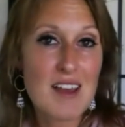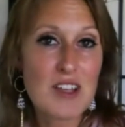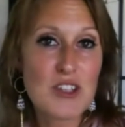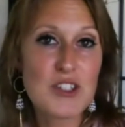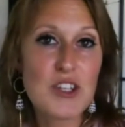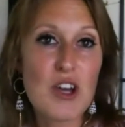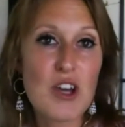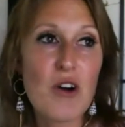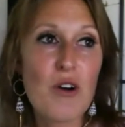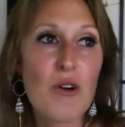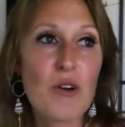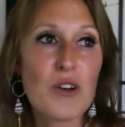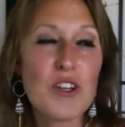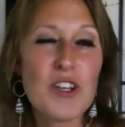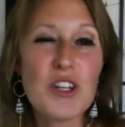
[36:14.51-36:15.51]

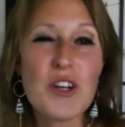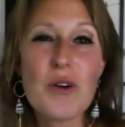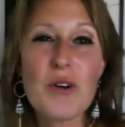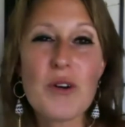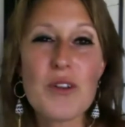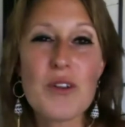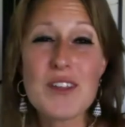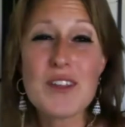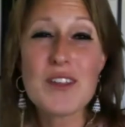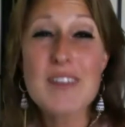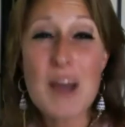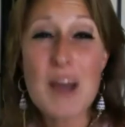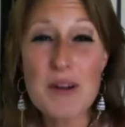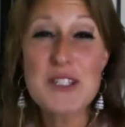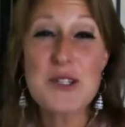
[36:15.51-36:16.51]
So, you know, this is how
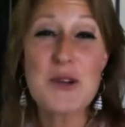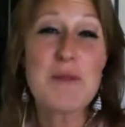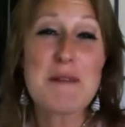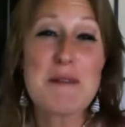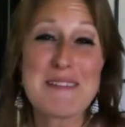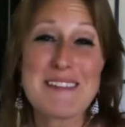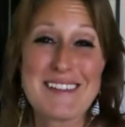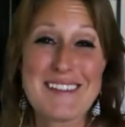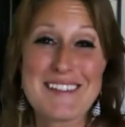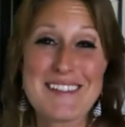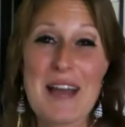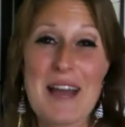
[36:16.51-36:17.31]
I started my business.